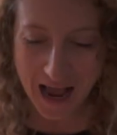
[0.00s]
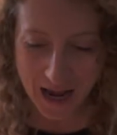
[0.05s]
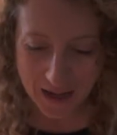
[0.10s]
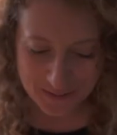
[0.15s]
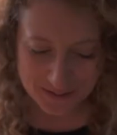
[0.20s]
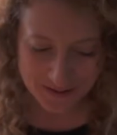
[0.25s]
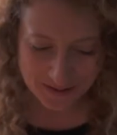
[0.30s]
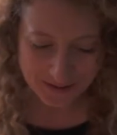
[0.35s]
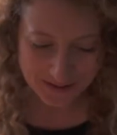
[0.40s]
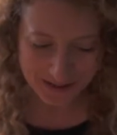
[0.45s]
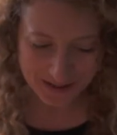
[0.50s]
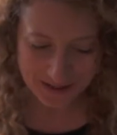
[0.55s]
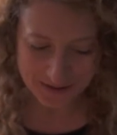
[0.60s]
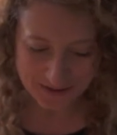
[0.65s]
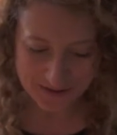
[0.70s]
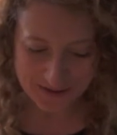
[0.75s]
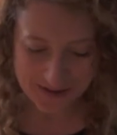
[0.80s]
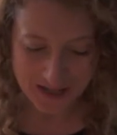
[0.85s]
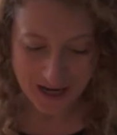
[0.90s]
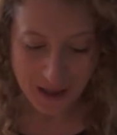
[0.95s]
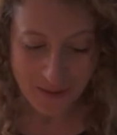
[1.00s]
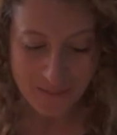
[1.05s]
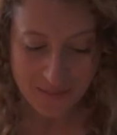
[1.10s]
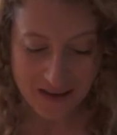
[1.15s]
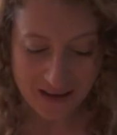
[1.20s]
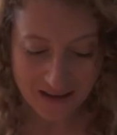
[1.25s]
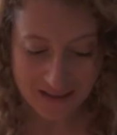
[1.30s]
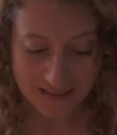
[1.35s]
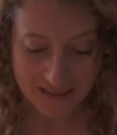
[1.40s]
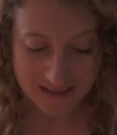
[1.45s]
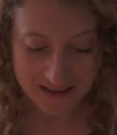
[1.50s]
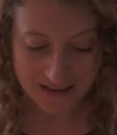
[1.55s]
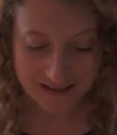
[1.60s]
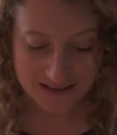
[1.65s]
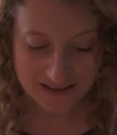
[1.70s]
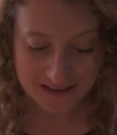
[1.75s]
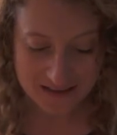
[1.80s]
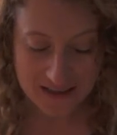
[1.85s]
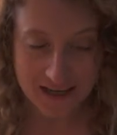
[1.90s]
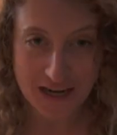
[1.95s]
absolutely huge.
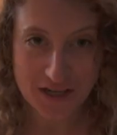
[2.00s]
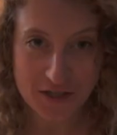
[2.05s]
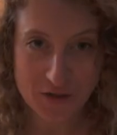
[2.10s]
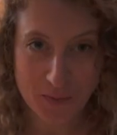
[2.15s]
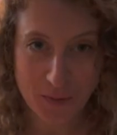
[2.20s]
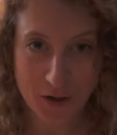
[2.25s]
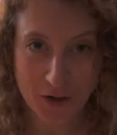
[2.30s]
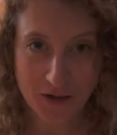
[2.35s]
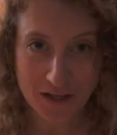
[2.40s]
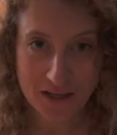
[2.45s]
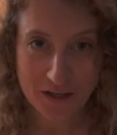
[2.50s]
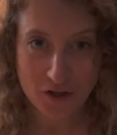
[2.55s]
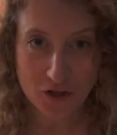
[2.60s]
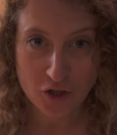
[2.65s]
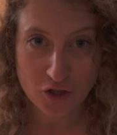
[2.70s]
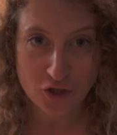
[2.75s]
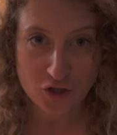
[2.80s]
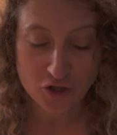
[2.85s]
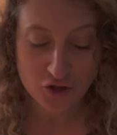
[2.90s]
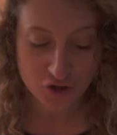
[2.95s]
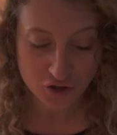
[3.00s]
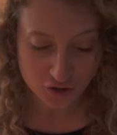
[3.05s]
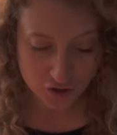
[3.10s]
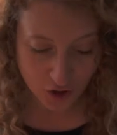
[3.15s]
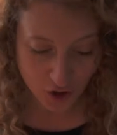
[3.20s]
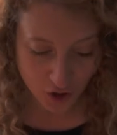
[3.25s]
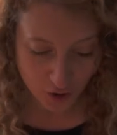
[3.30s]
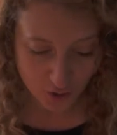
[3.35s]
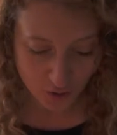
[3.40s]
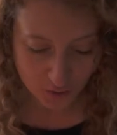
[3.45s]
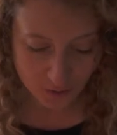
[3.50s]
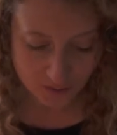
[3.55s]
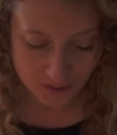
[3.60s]
This khachapuri looks so